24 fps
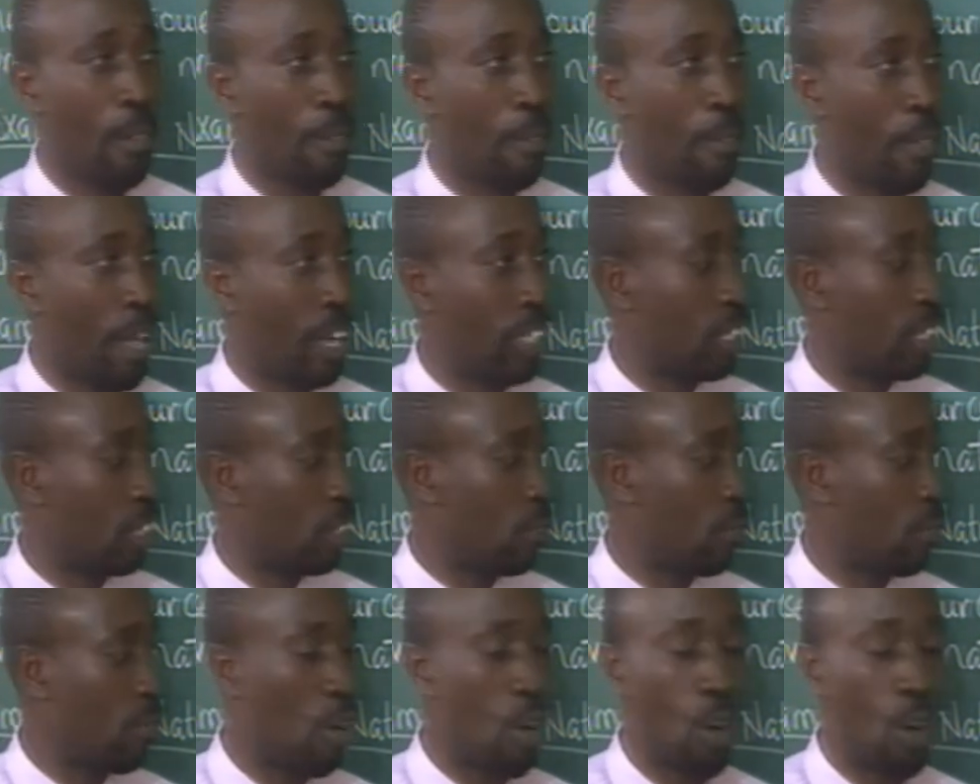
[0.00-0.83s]
that is
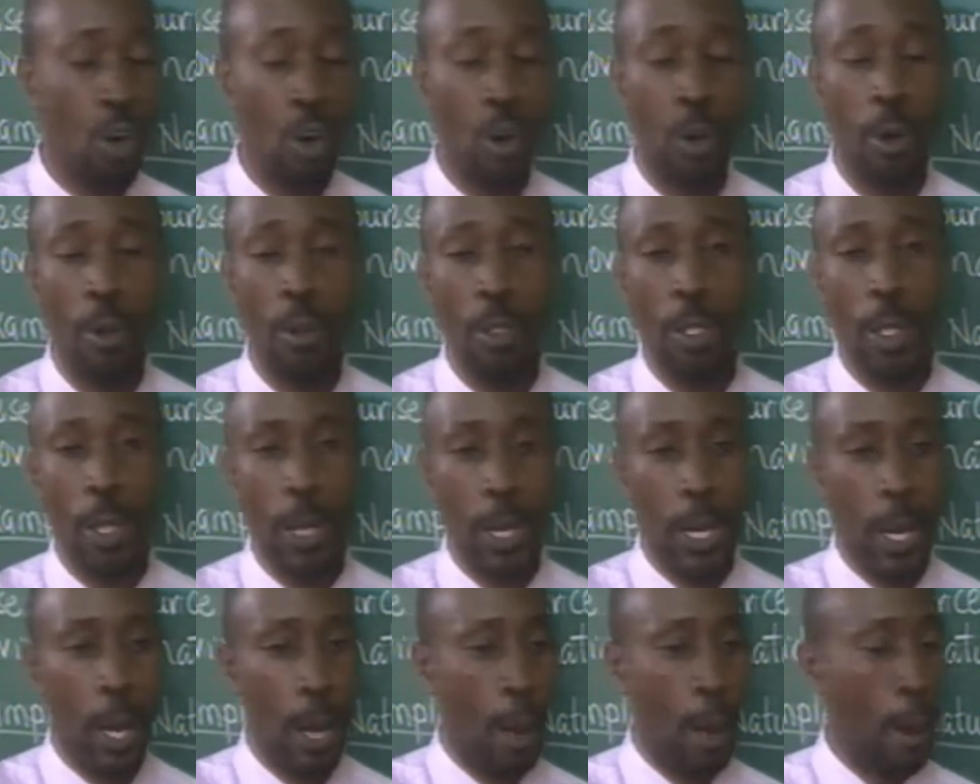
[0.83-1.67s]
for
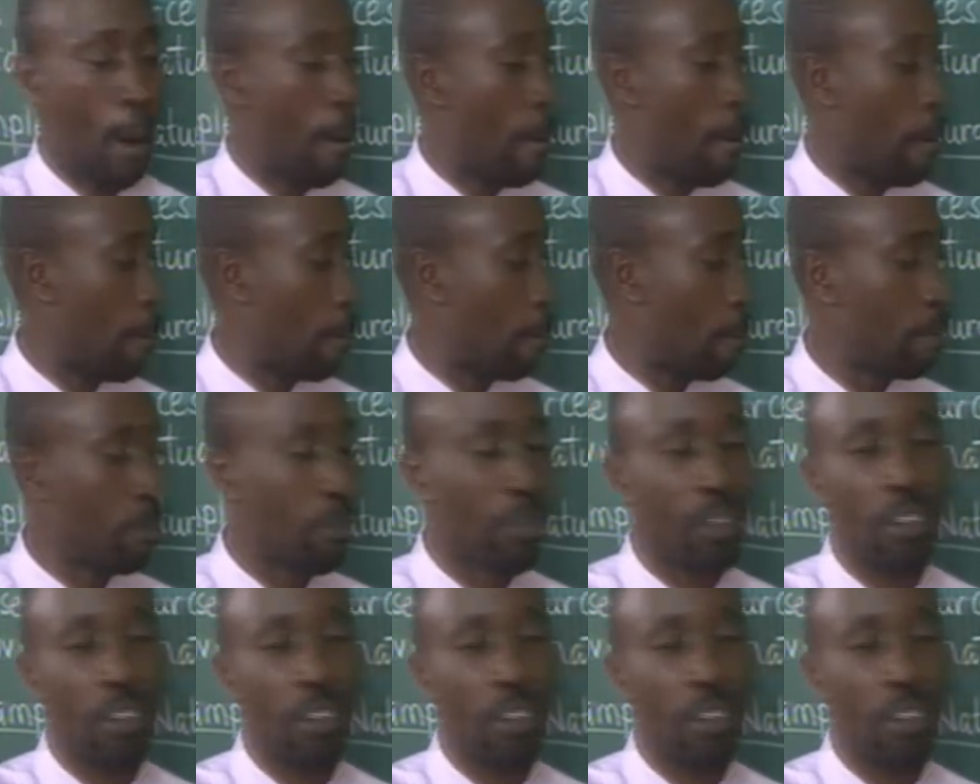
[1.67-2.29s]
um,